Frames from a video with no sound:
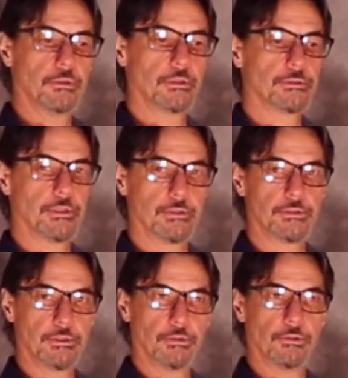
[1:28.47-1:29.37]
It's
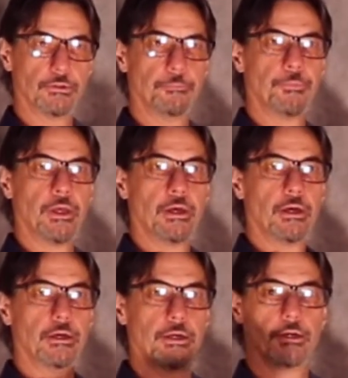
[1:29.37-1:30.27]
still
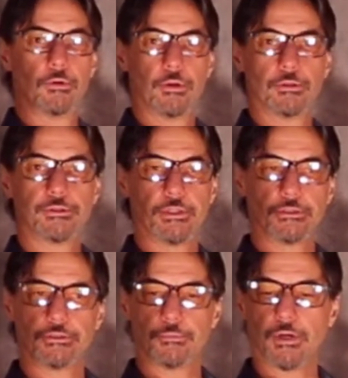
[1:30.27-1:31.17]
one of those
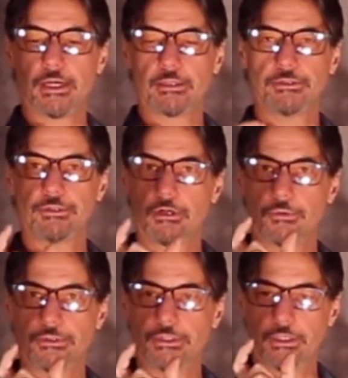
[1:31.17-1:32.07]
things in practice you're
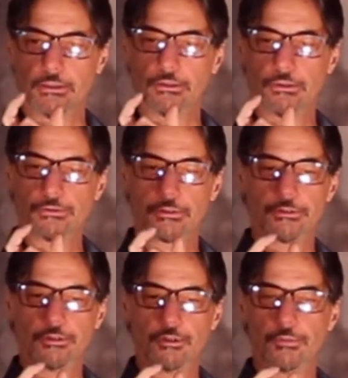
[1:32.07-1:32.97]
always getting closer to,